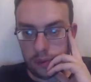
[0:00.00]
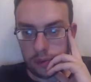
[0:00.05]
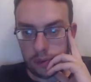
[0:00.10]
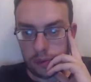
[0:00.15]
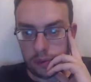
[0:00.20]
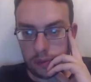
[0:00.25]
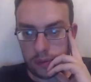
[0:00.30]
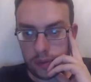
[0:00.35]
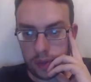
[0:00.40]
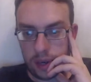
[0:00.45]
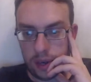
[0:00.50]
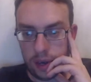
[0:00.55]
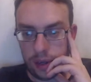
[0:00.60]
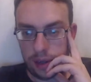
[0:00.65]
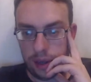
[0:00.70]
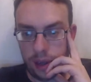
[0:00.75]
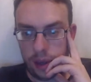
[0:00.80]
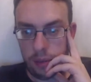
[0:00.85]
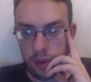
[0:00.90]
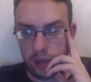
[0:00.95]

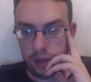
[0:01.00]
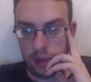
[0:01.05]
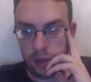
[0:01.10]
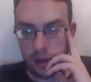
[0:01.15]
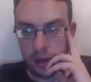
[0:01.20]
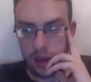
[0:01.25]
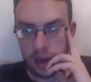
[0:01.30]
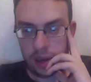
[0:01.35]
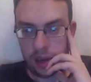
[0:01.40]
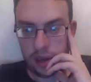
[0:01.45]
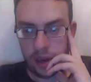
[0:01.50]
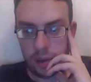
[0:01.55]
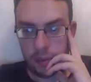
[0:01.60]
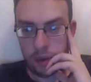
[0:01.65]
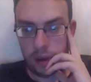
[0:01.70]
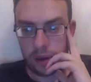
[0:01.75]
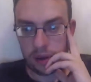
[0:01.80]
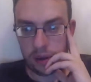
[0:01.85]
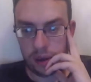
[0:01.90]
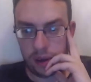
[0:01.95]
the ain't coming on
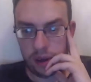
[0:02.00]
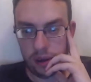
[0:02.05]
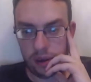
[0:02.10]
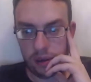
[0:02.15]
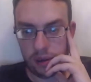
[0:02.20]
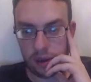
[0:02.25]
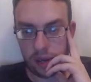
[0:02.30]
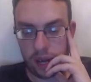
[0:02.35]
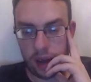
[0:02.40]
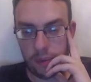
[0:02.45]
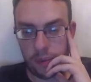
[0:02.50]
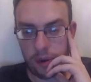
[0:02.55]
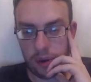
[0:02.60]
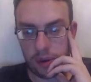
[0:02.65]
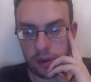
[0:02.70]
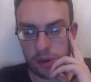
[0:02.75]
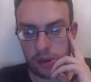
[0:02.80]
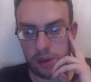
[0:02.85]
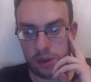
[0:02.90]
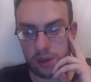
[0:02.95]
call camera.
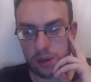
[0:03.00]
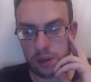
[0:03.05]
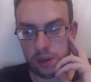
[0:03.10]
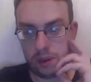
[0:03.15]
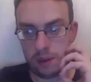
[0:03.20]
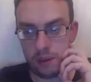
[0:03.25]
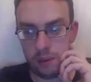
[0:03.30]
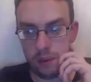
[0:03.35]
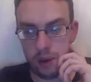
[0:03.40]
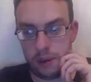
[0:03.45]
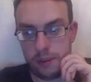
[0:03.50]
She's doing it.